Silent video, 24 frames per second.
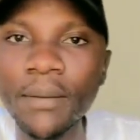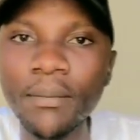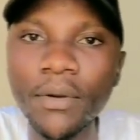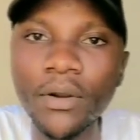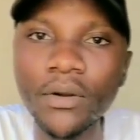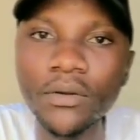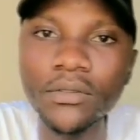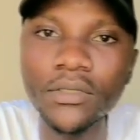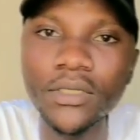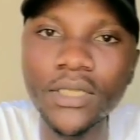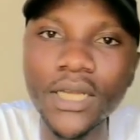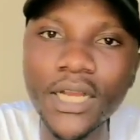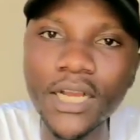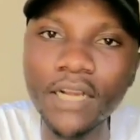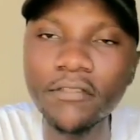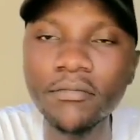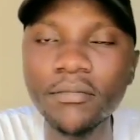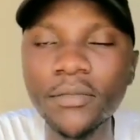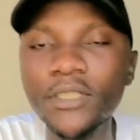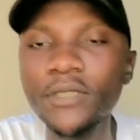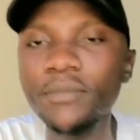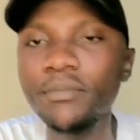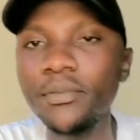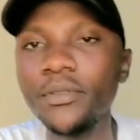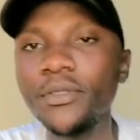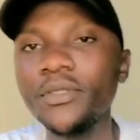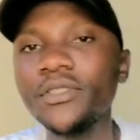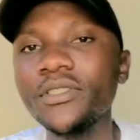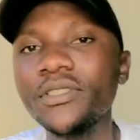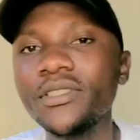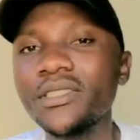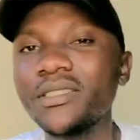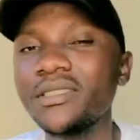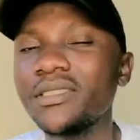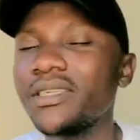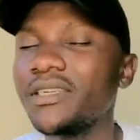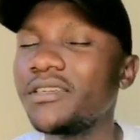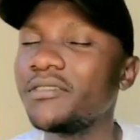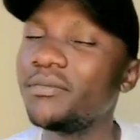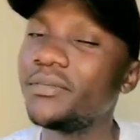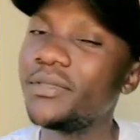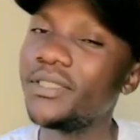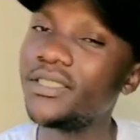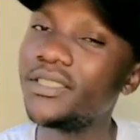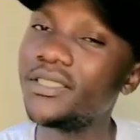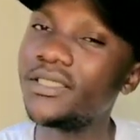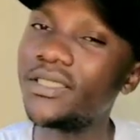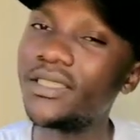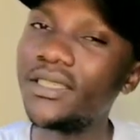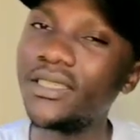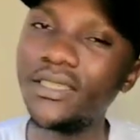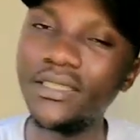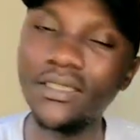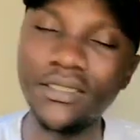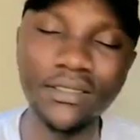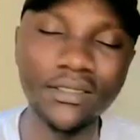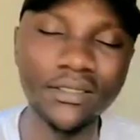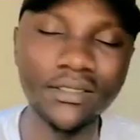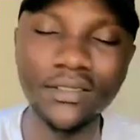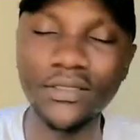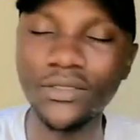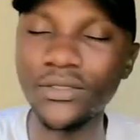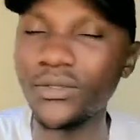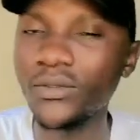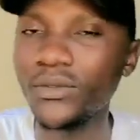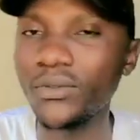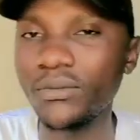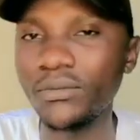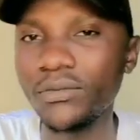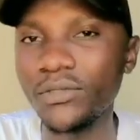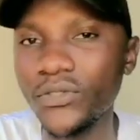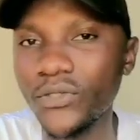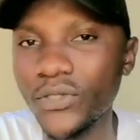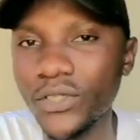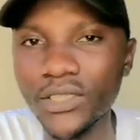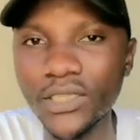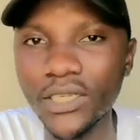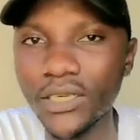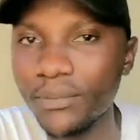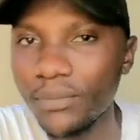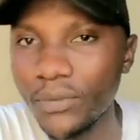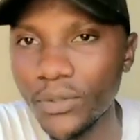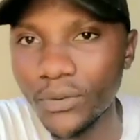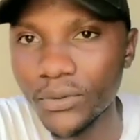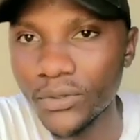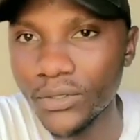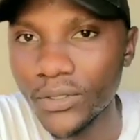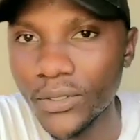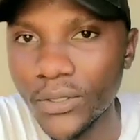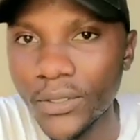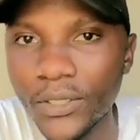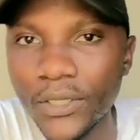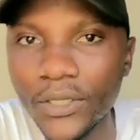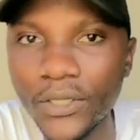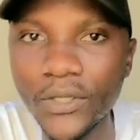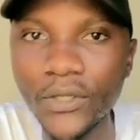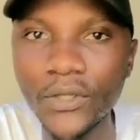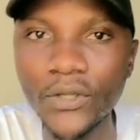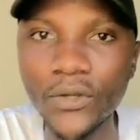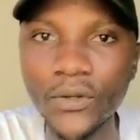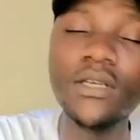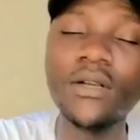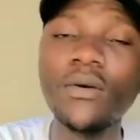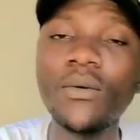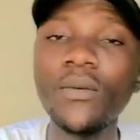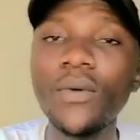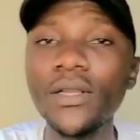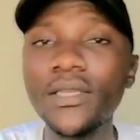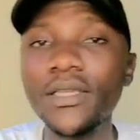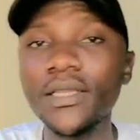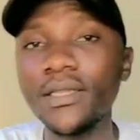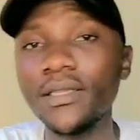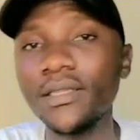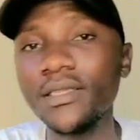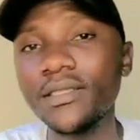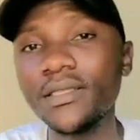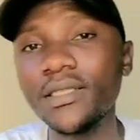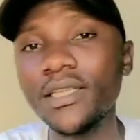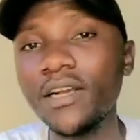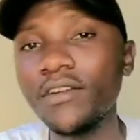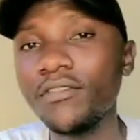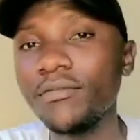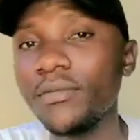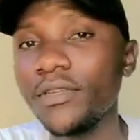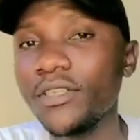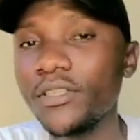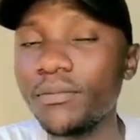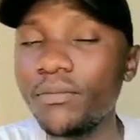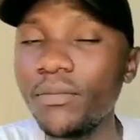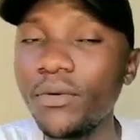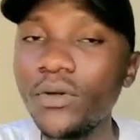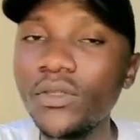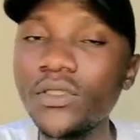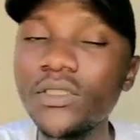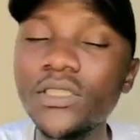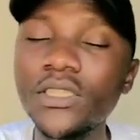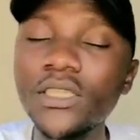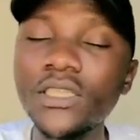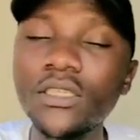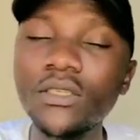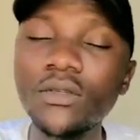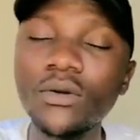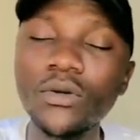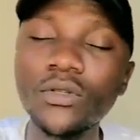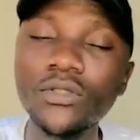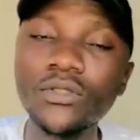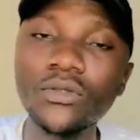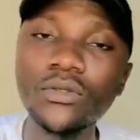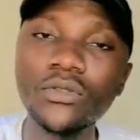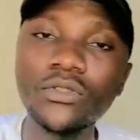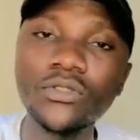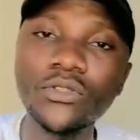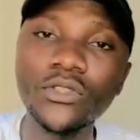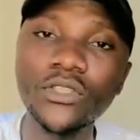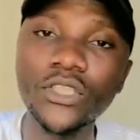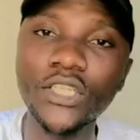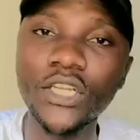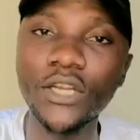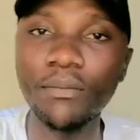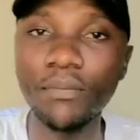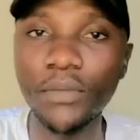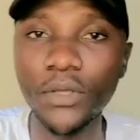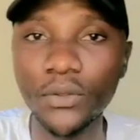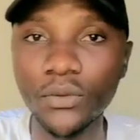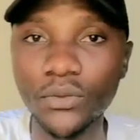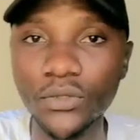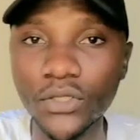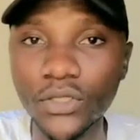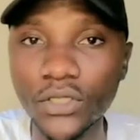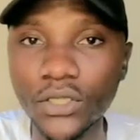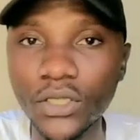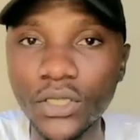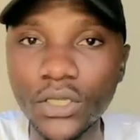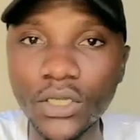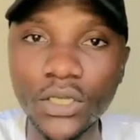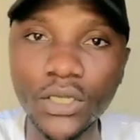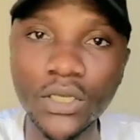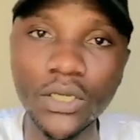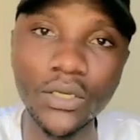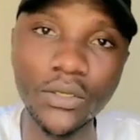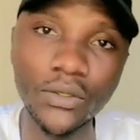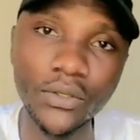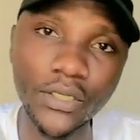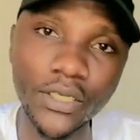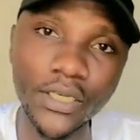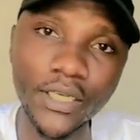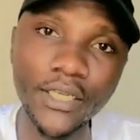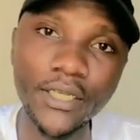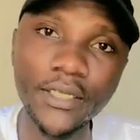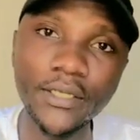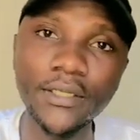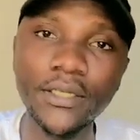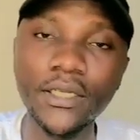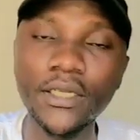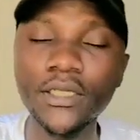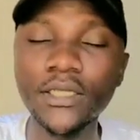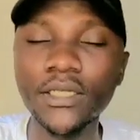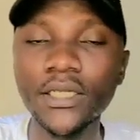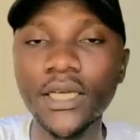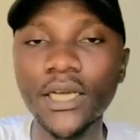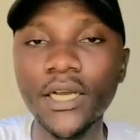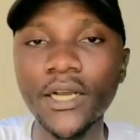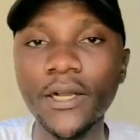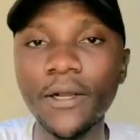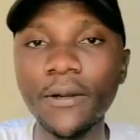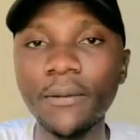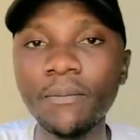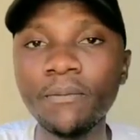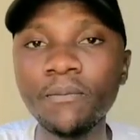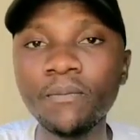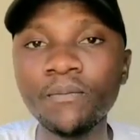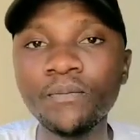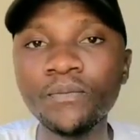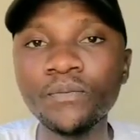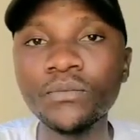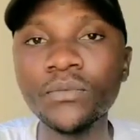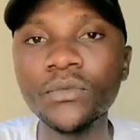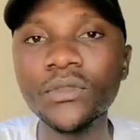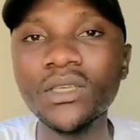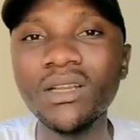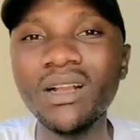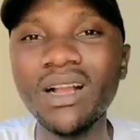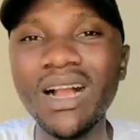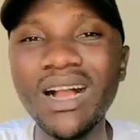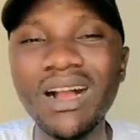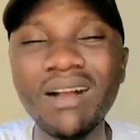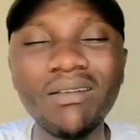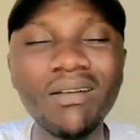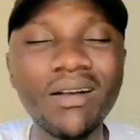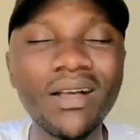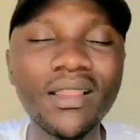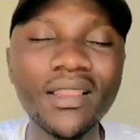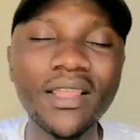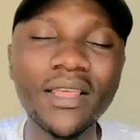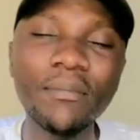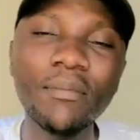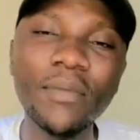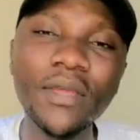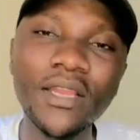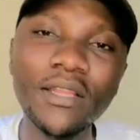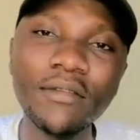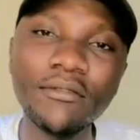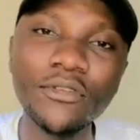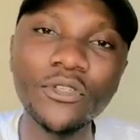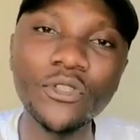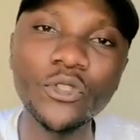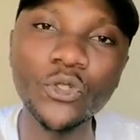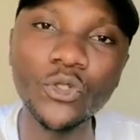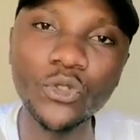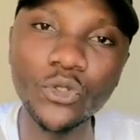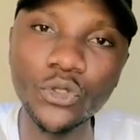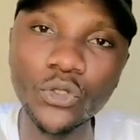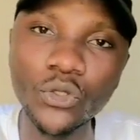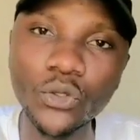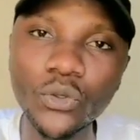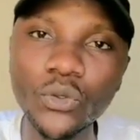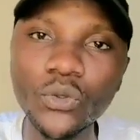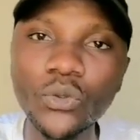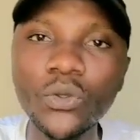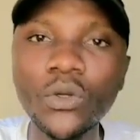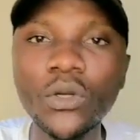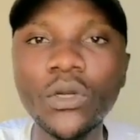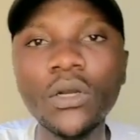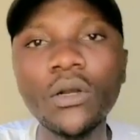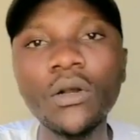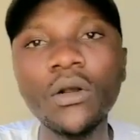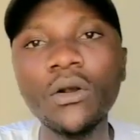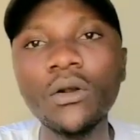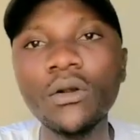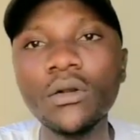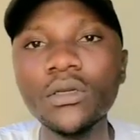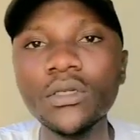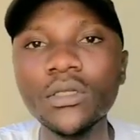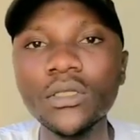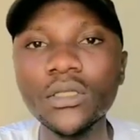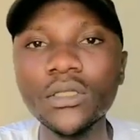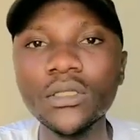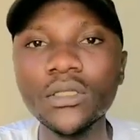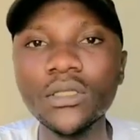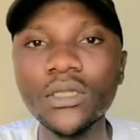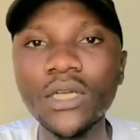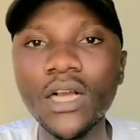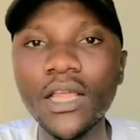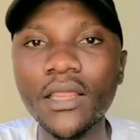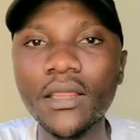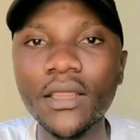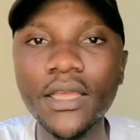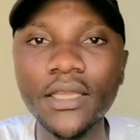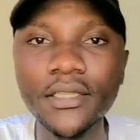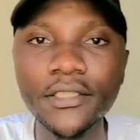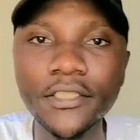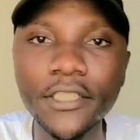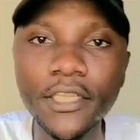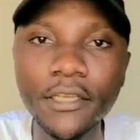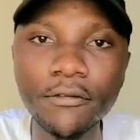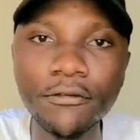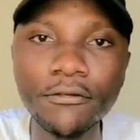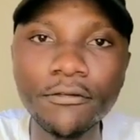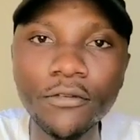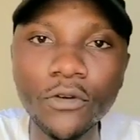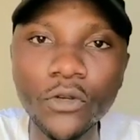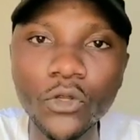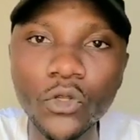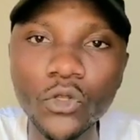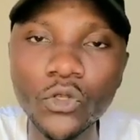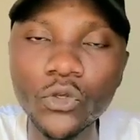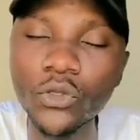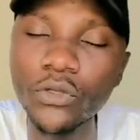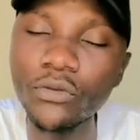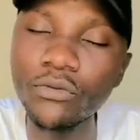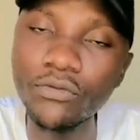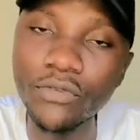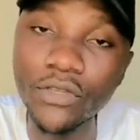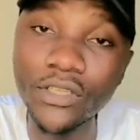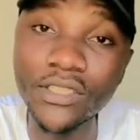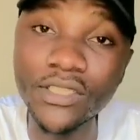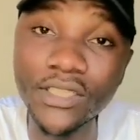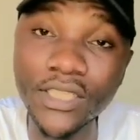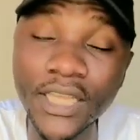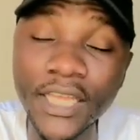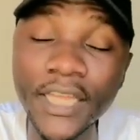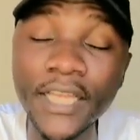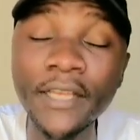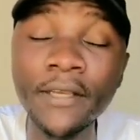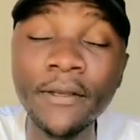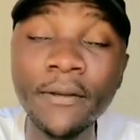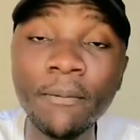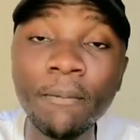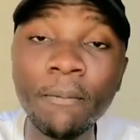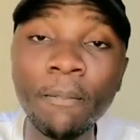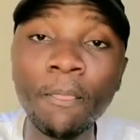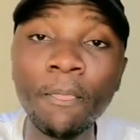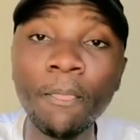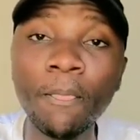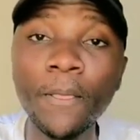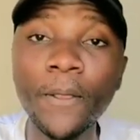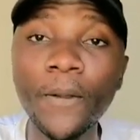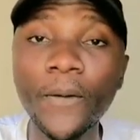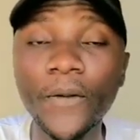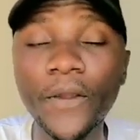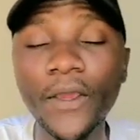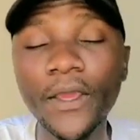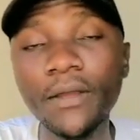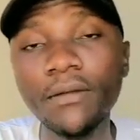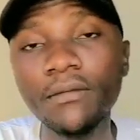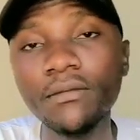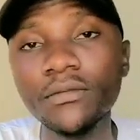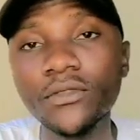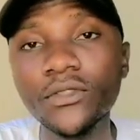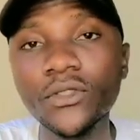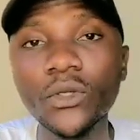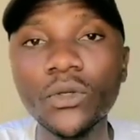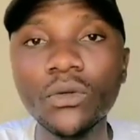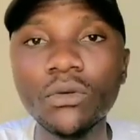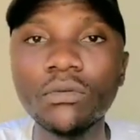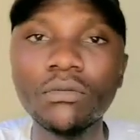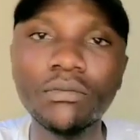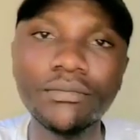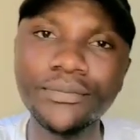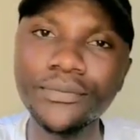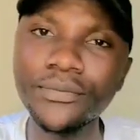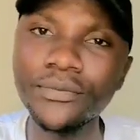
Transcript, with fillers: about the government bonds and government uh, you know treasury bills what are these government bonds and also treasury bills okay and um, how are they beneficial to you uh, are they safe for you to invest in okay so